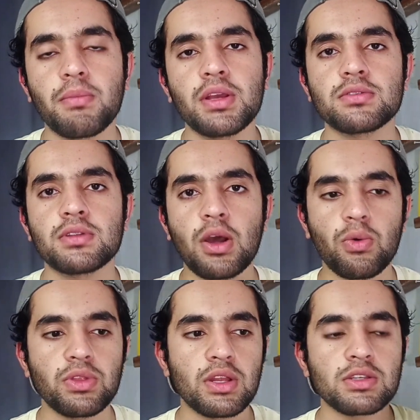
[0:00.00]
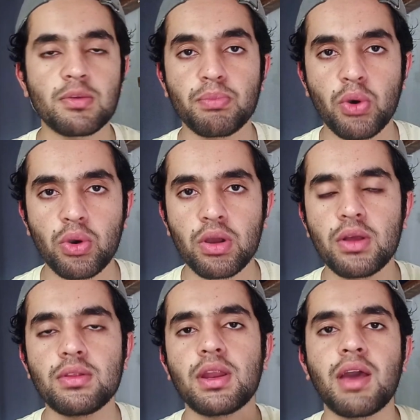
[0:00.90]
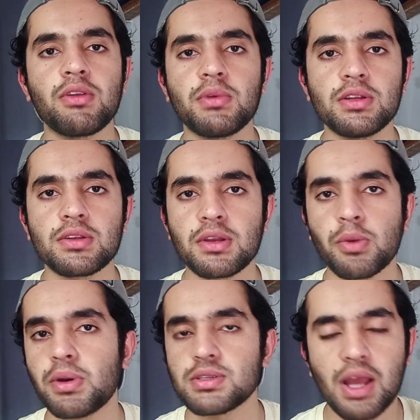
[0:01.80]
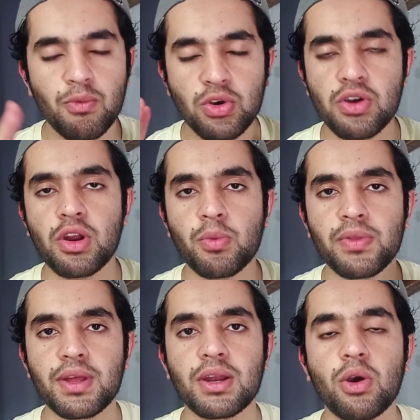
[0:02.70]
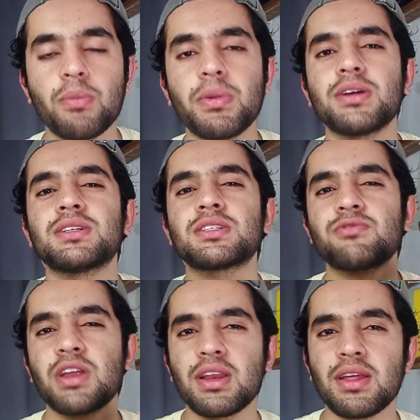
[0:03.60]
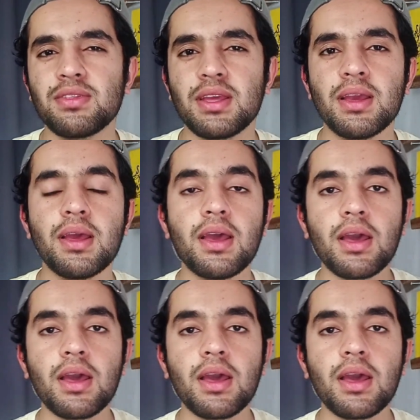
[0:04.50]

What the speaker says: Because now there is a book that everybody recommends. I wouldn't recommend that at all, because it's very lengthy.